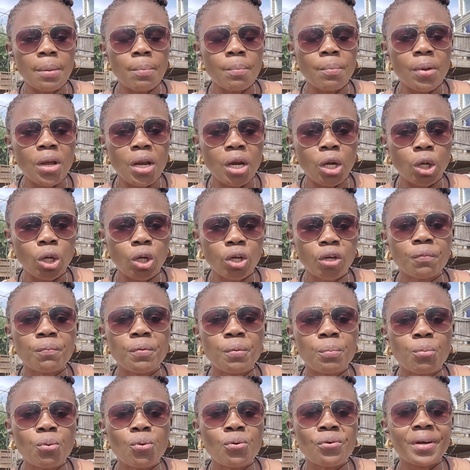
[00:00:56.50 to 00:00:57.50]
A lot of
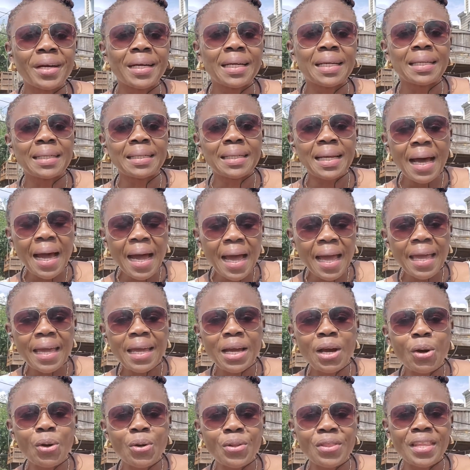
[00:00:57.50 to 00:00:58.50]
people rely
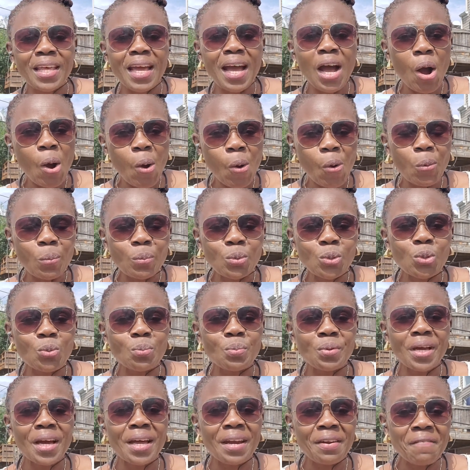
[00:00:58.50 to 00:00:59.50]
on their homes to
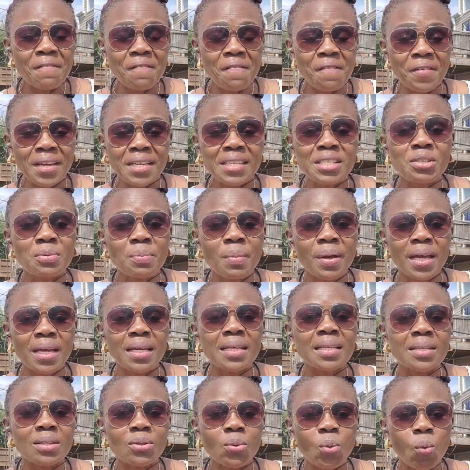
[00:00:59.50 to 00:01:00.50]
be an
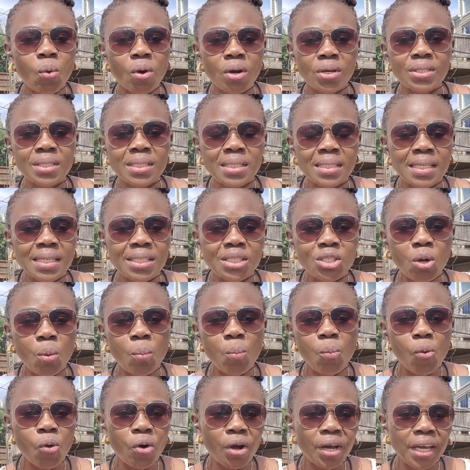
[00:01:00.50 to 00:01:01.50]
investment once they stop
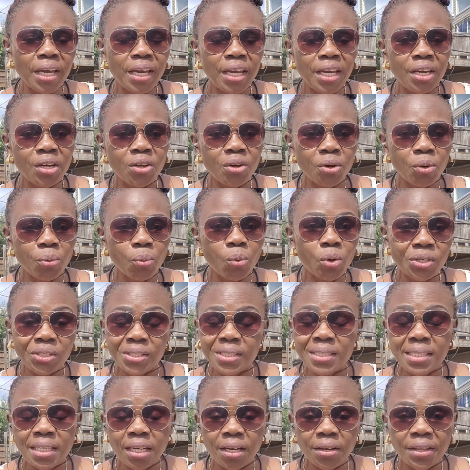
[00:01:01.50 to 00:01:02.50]
working or want
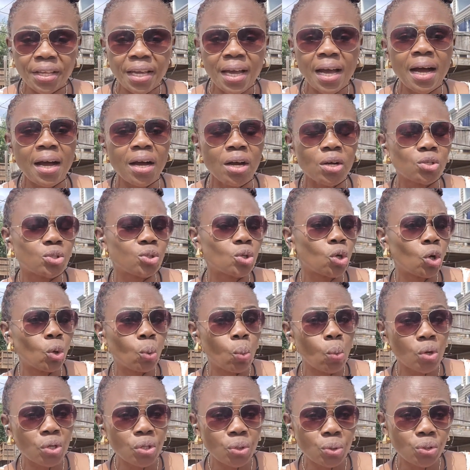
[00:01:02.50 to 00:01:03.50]
to sell the house or
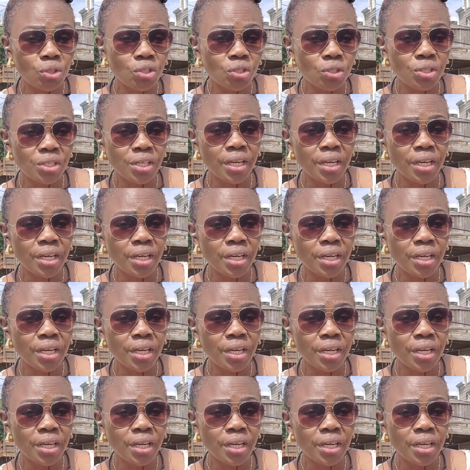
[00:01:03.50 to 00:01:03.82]
want to use the